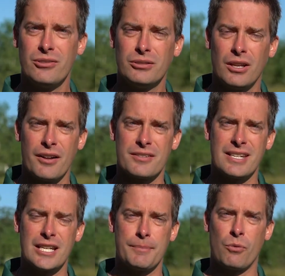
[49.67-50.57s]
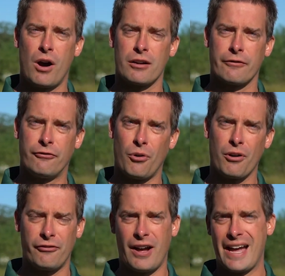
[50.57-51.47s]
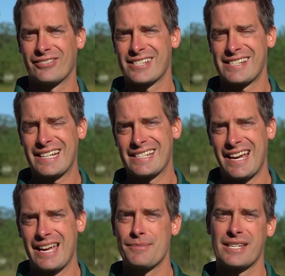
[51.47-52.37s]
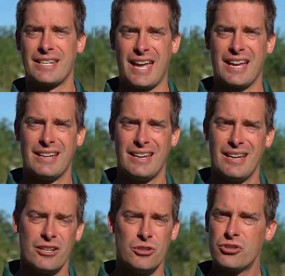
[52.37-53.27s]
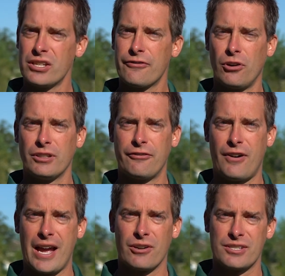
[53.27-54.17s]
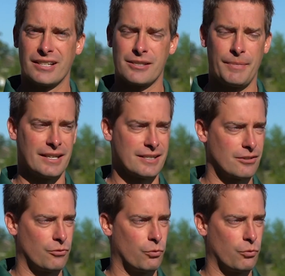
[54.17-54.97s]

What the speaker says: new lawns need to be watered 4, 5, 6 times a day, usually for only 5 or 6 minutes